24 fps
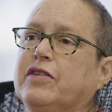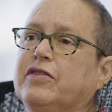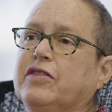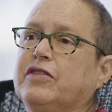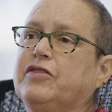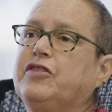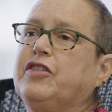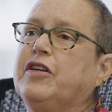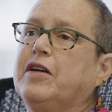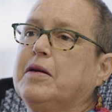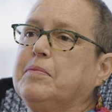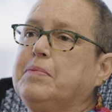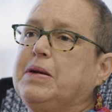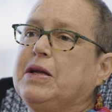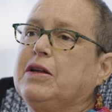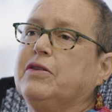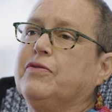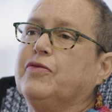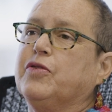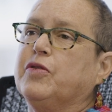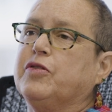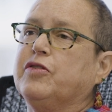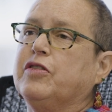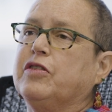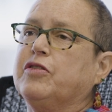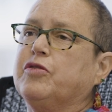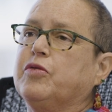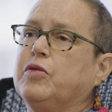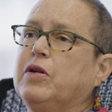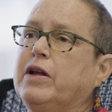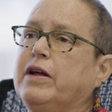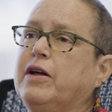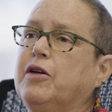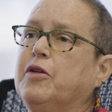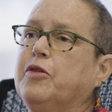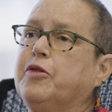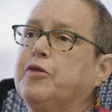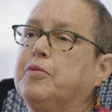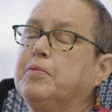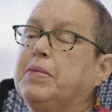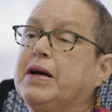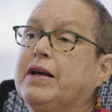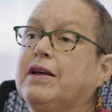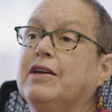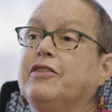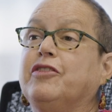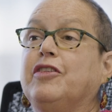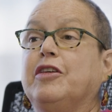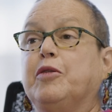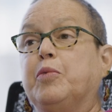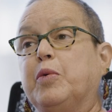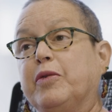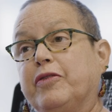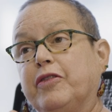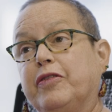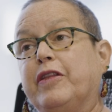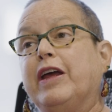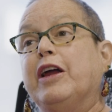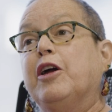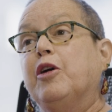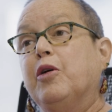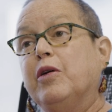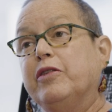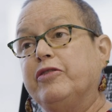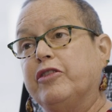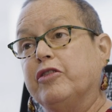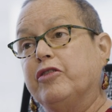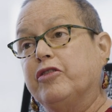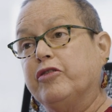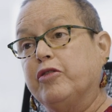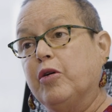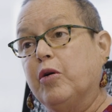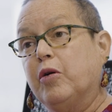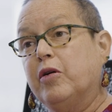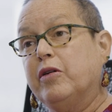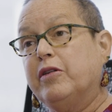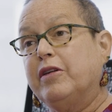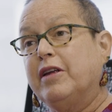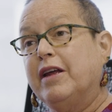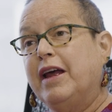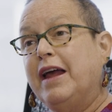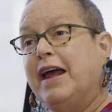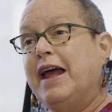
as a champion for Central Health because he was there at the start